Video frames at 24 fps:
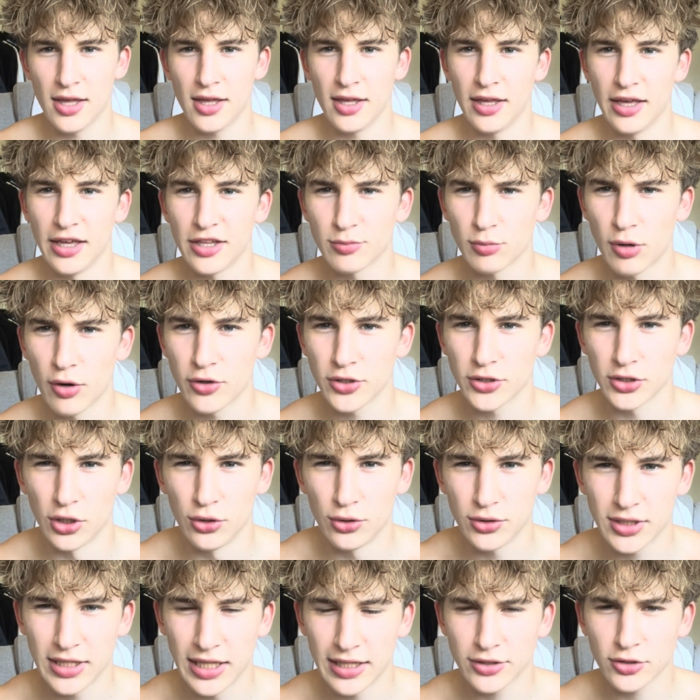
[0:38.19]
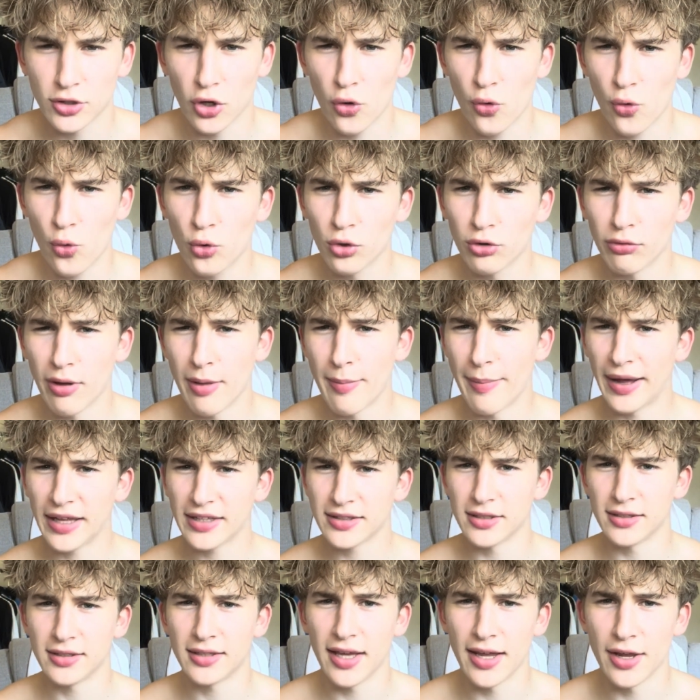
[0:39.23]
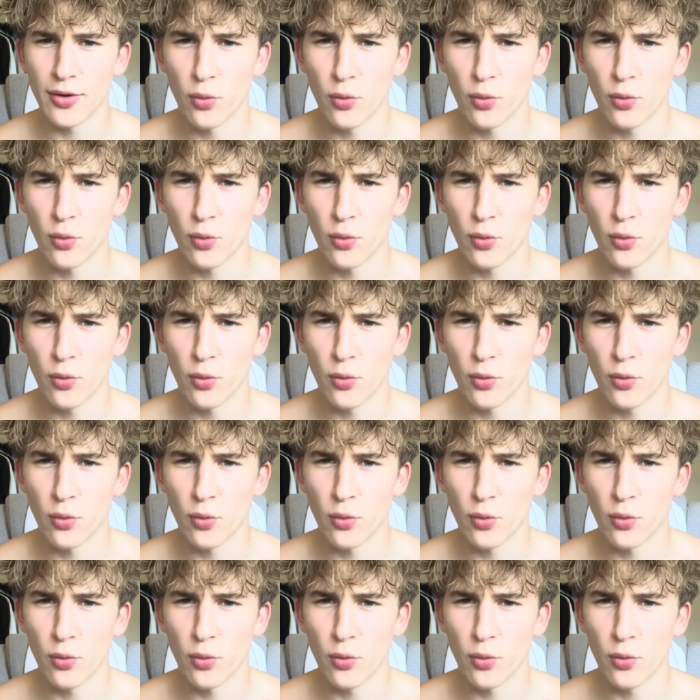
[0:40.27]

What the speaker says: Here's my results. Let's go all the way back to day